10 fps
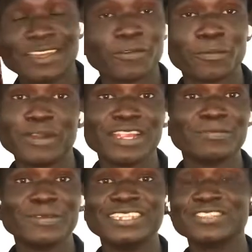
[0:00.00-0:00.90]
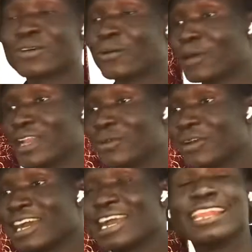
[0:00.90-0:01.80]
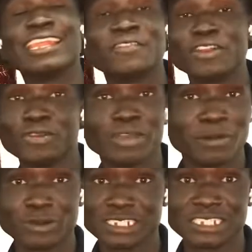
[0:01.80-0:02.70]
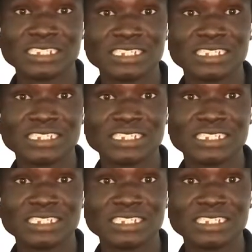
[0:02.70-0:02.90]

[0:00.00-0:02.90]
for bringing me this song, by the way. I never knew about it.